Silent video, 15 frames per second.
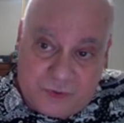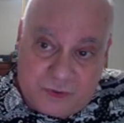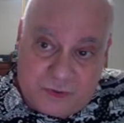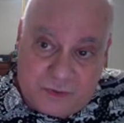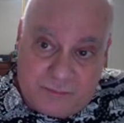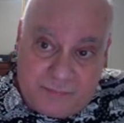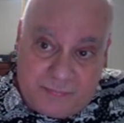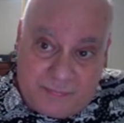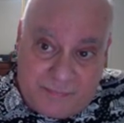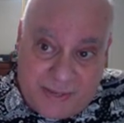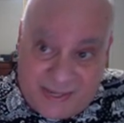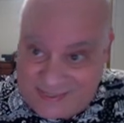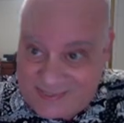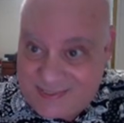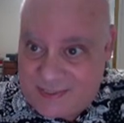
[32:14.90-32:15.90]

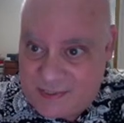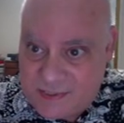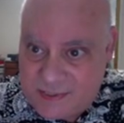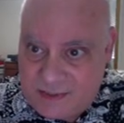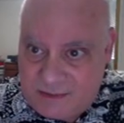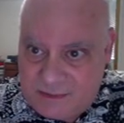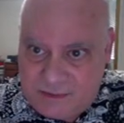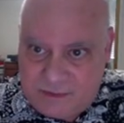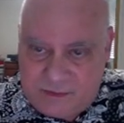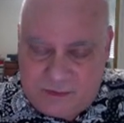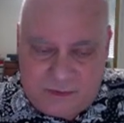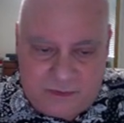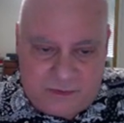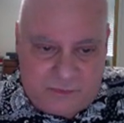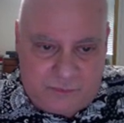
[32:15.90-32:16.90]
medicines
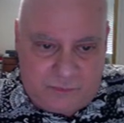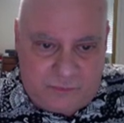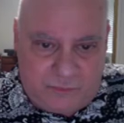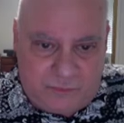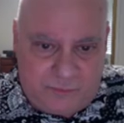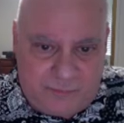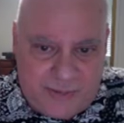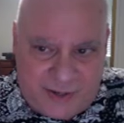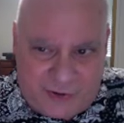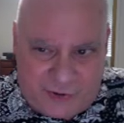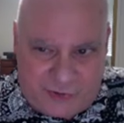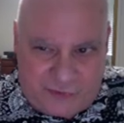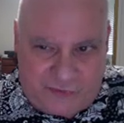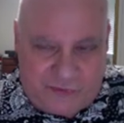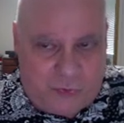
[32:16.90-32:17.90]
better
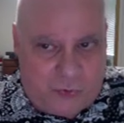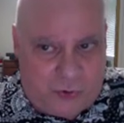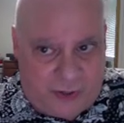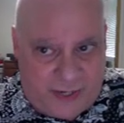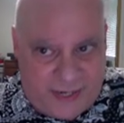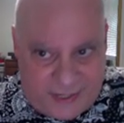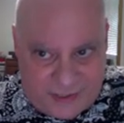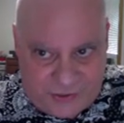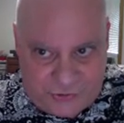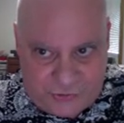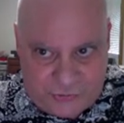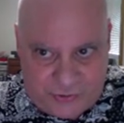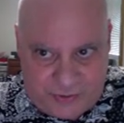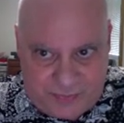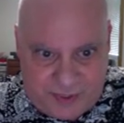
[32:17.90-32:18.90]
for cancer
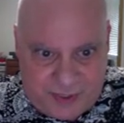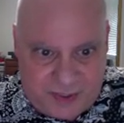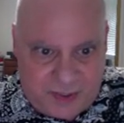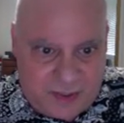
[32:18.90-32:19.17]
treatment.